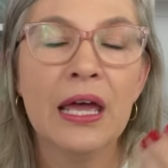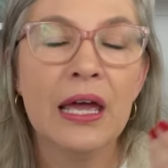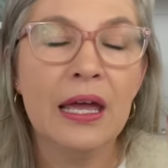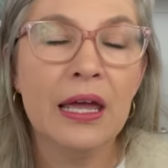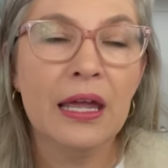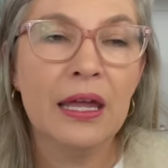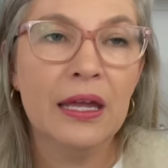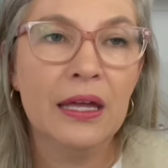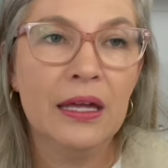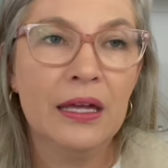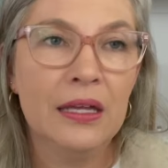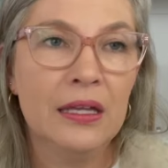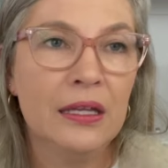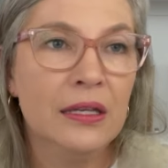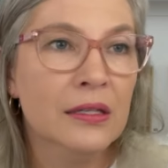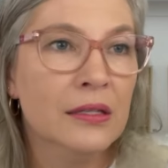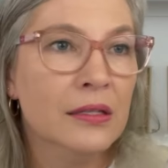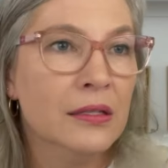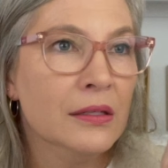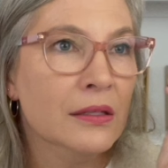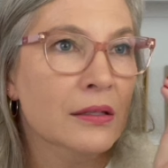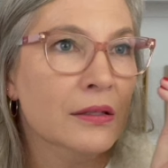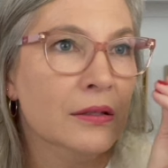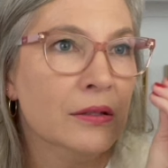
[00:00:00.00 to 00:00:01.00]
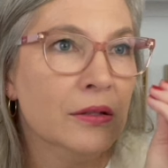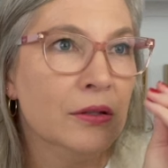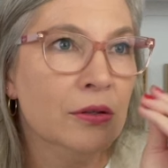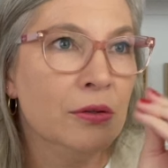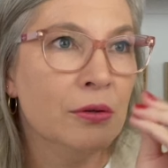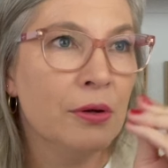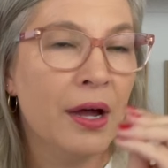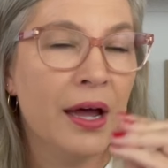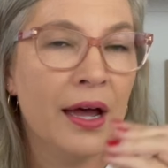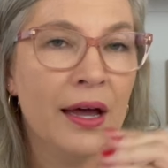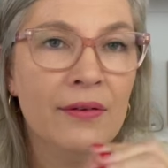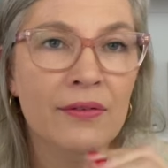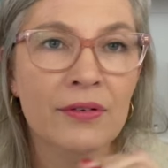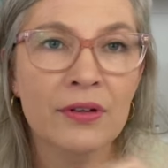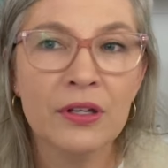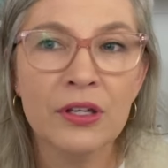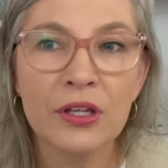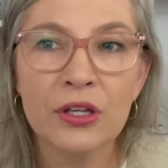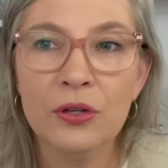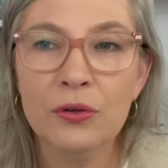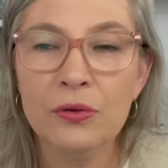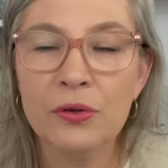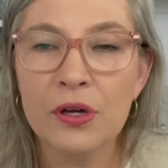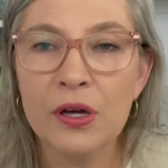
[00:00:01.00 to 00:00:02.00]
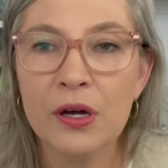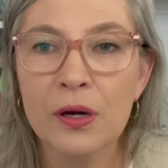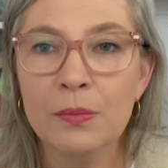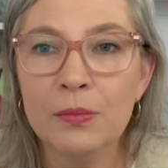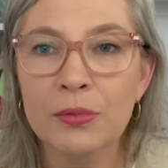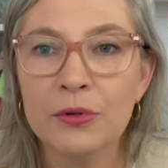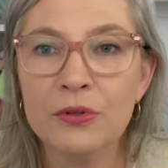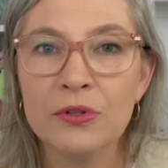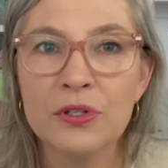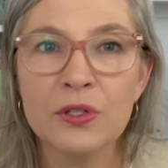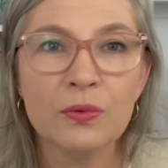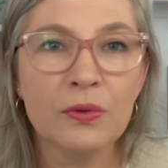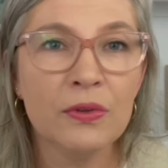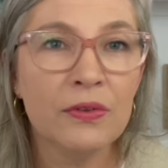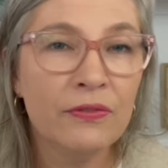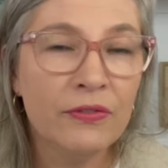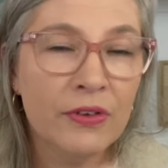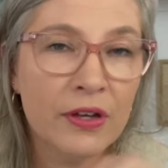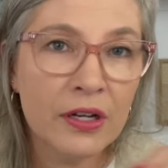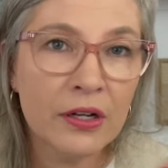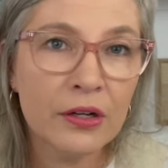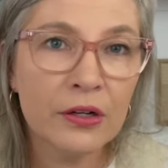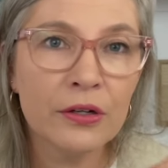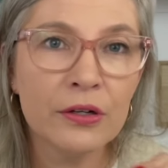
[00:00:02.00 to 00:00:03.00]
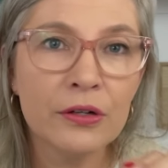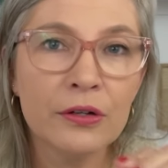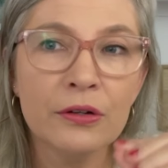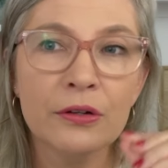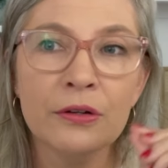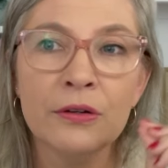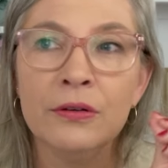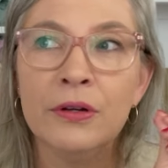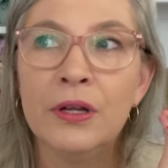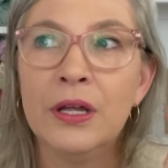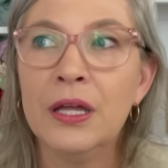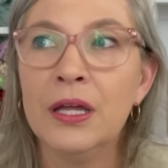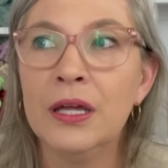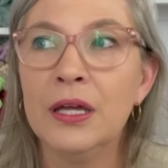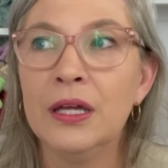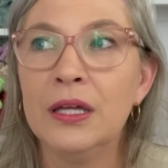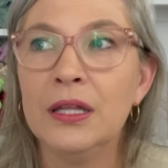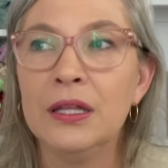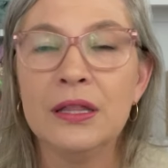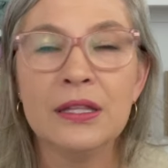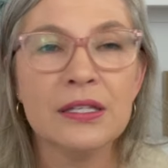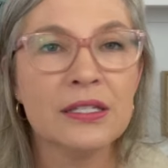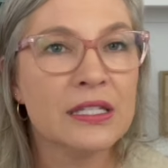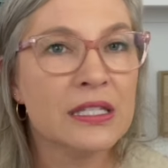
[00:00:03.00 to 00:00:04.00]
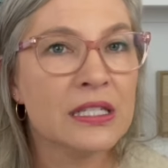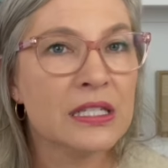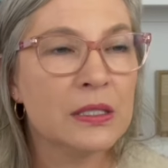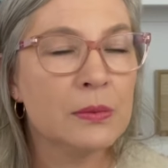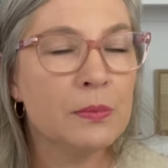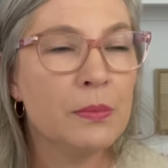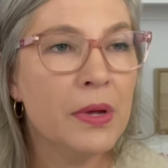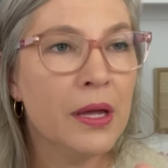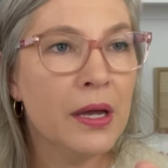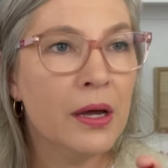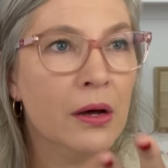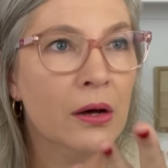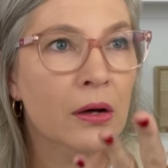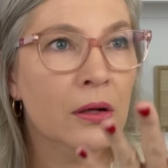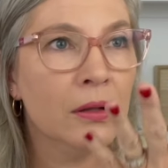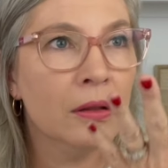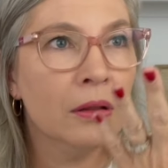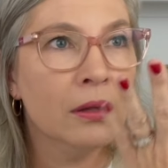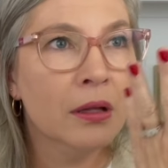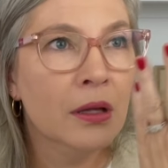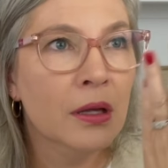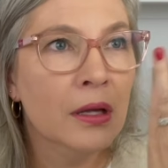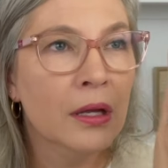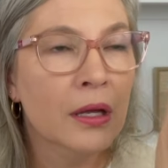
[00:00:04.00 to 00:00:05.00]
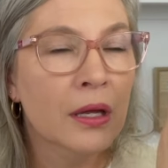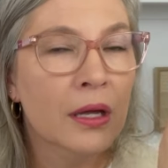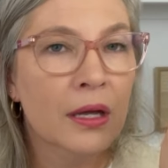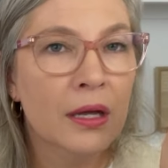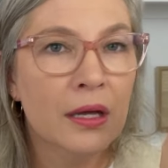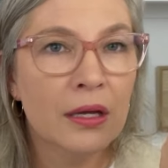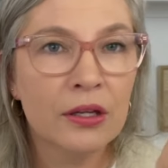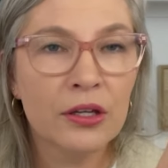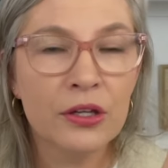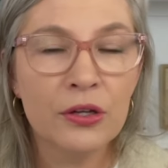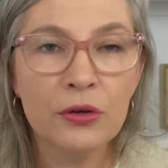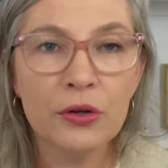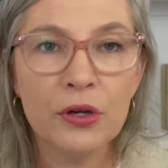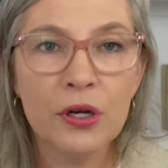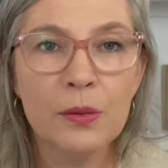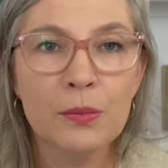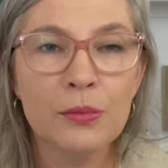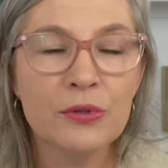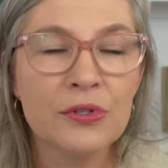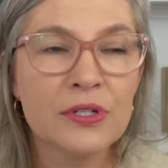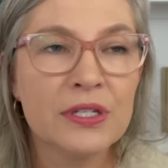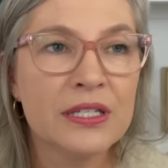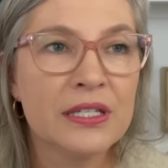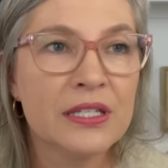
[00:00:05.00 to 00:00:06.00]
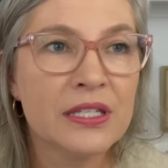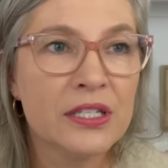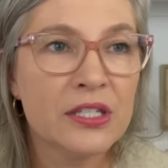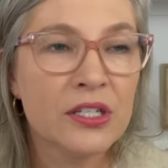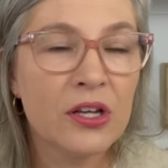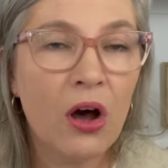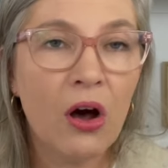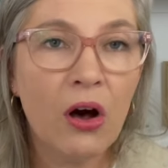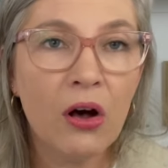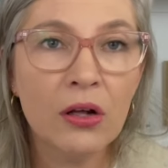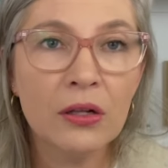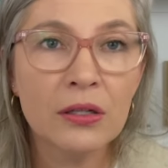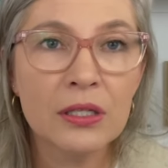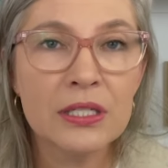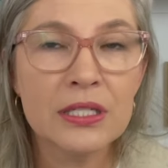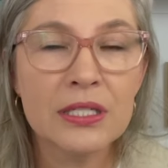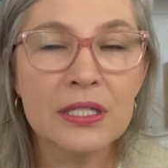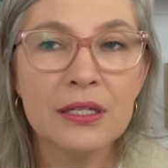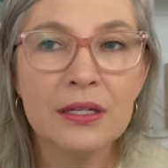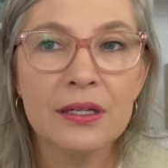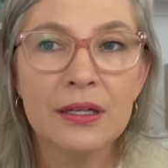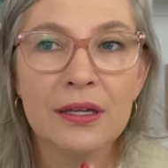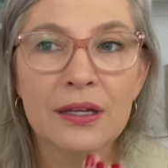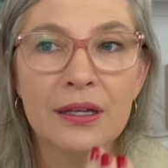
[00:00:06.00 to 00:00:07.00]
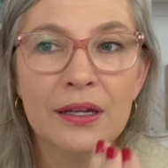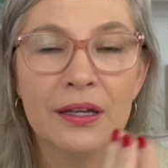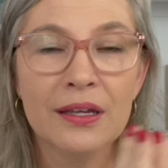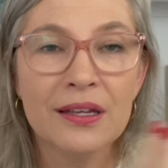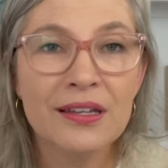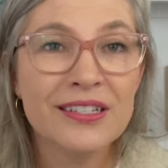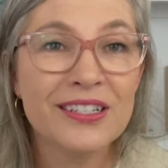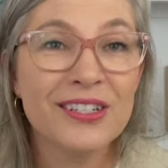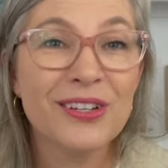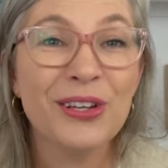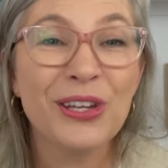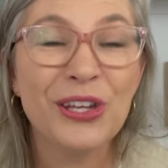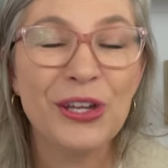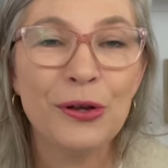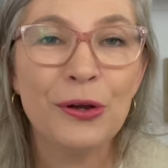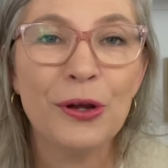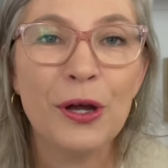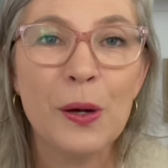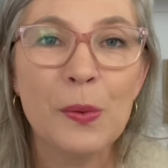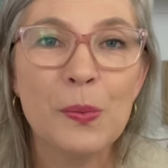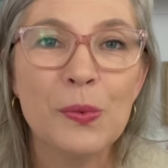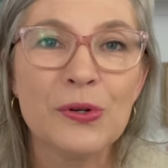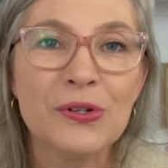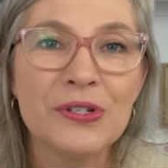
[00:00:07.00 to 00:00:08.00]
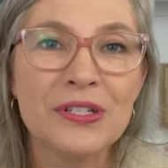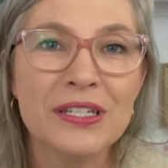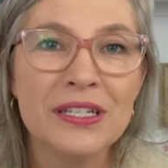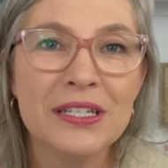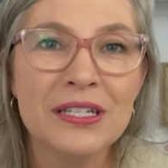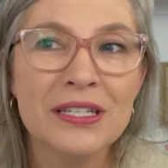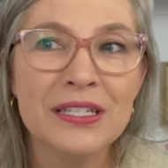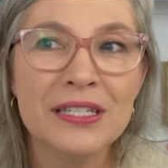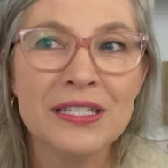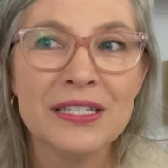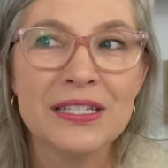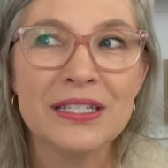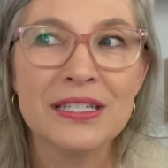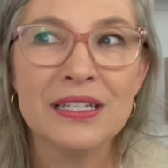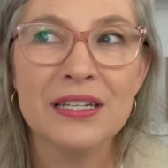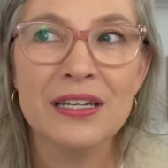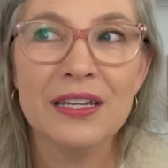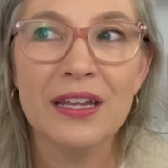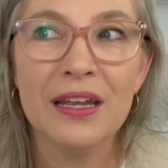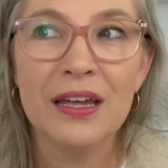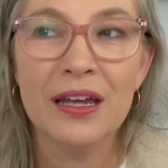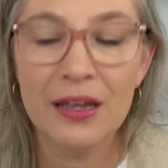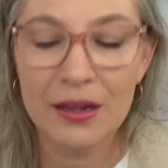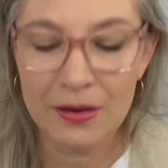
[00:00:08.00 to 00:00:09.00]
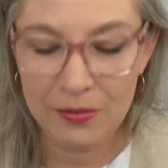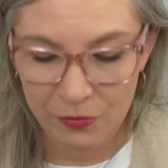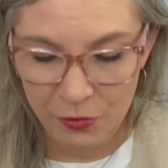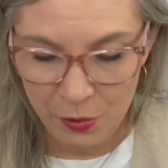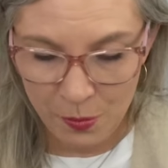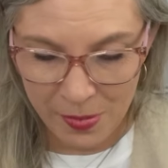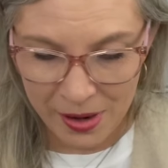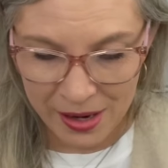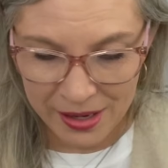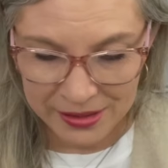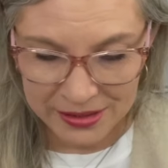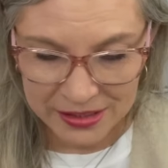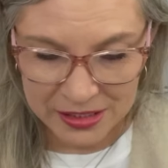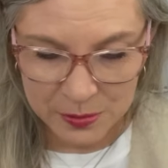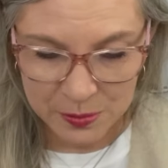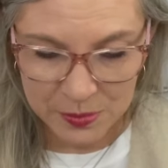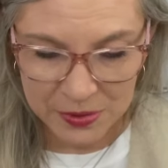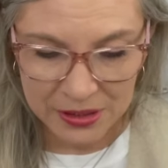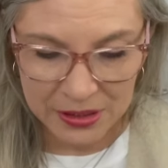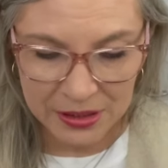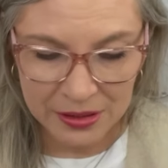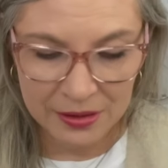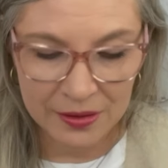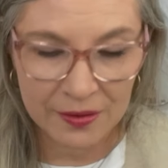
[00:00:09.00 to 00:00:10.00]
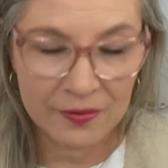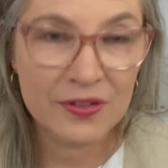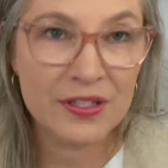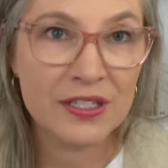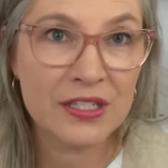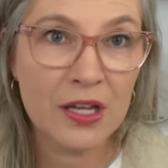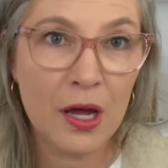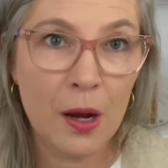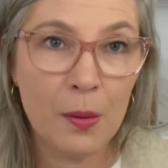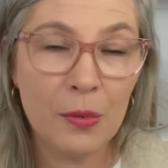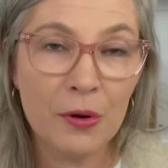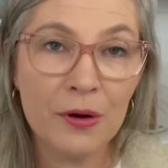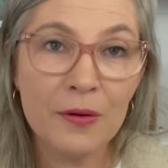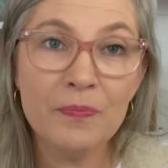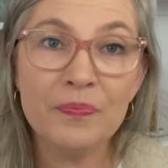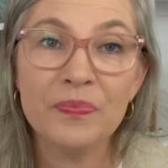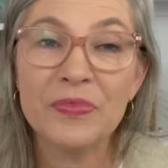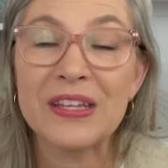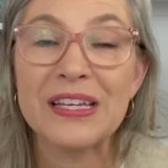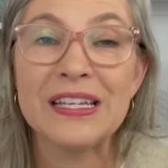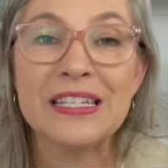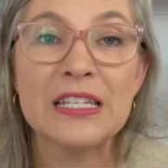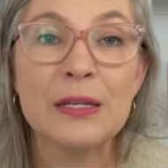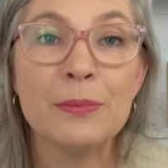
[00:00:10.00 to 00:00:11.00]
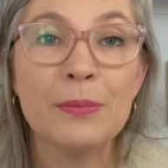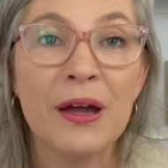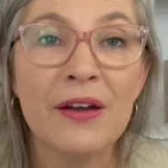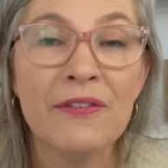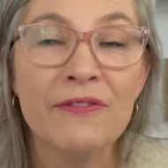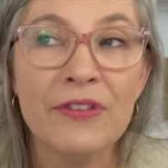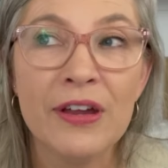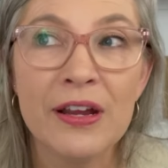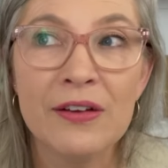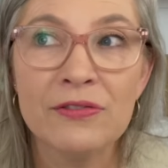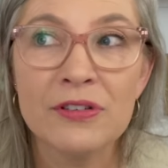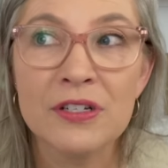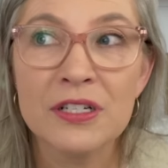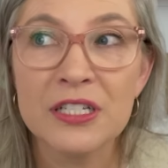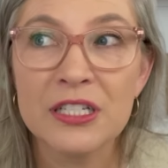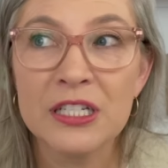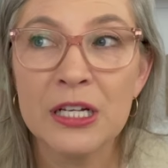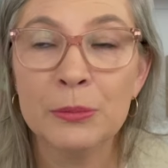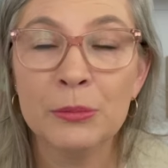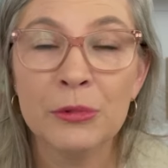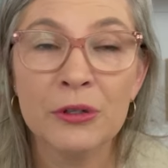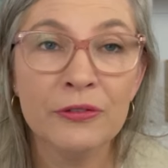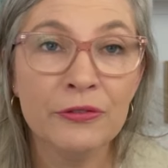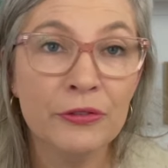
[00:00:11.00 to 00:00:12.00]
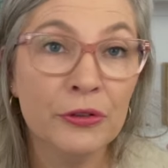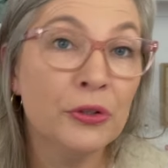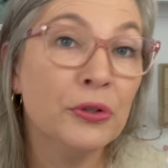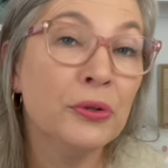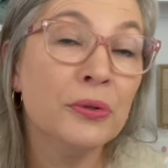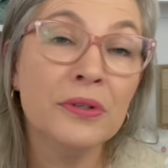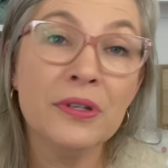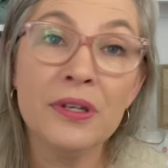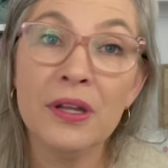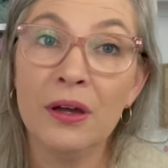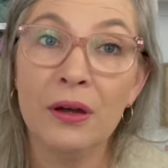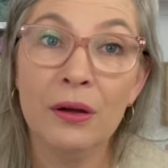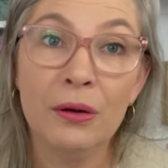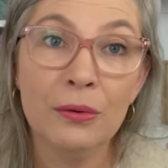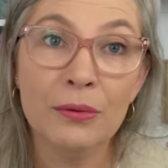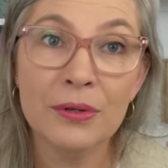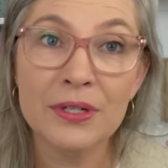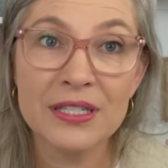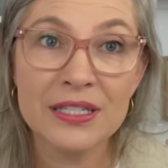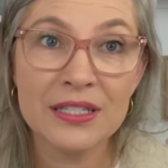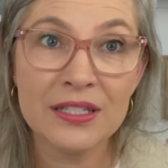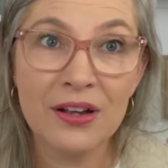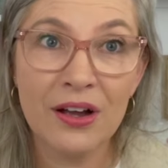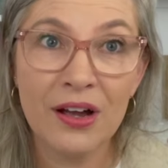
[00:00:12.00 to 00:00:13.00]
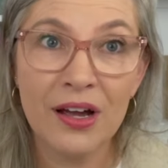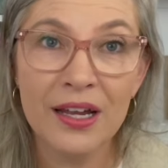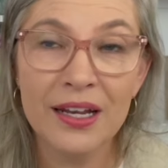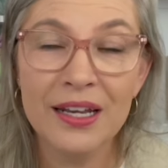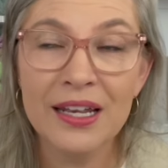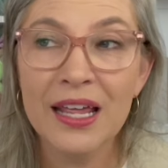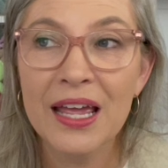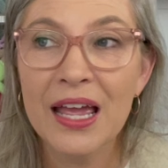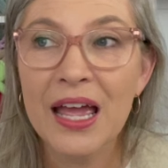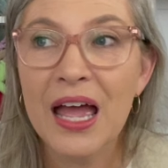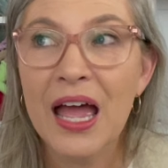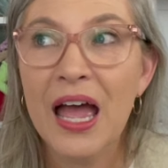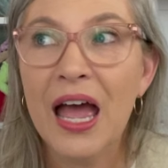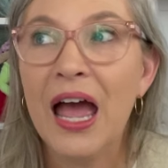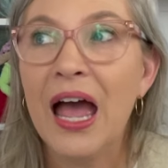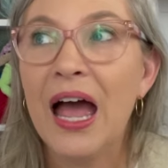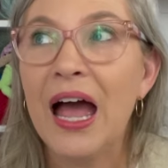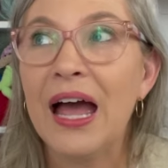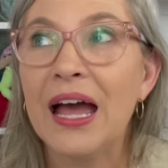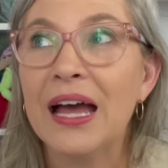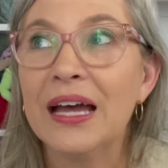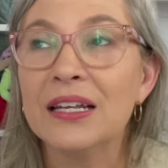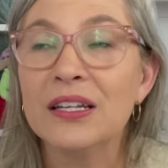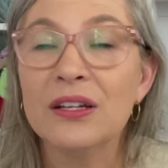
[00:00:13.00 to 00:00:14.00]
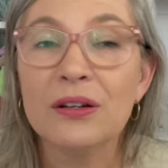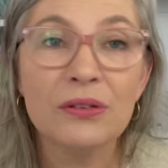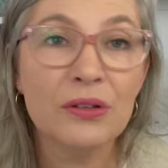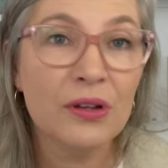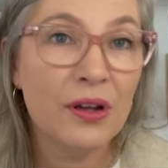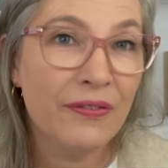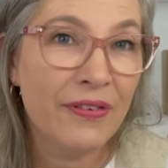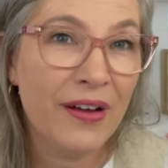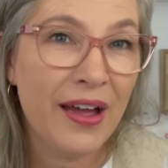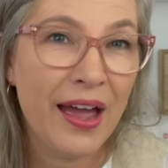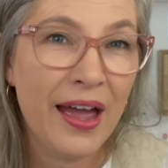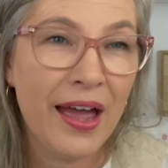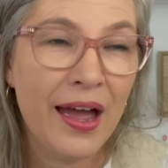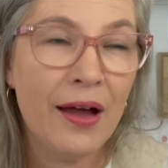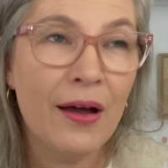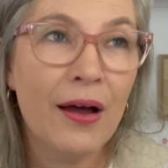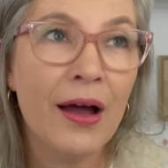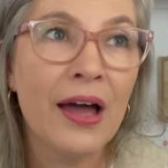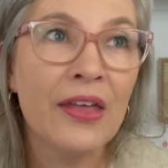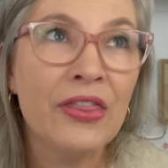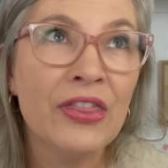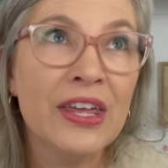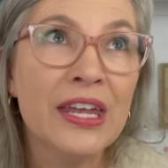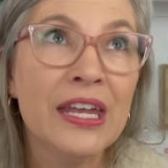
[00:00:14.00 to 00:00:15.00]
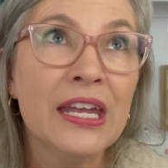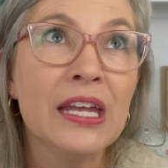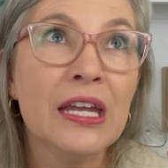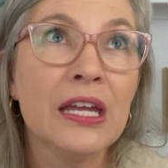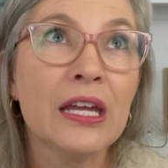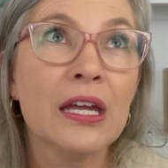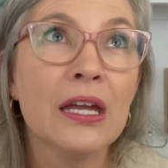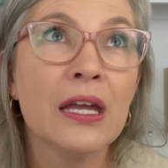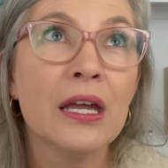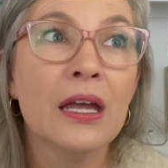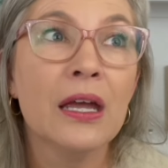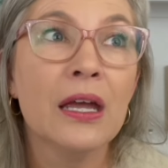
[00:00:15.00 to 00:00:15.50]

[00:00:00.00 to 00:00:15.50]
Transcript: and you're having cucumbers with vinegar and the smell, cucumbers and salt. So cucumbers is reminds me of summer. Is it my favorite summer food? No, it's not. I don't know if I have, I think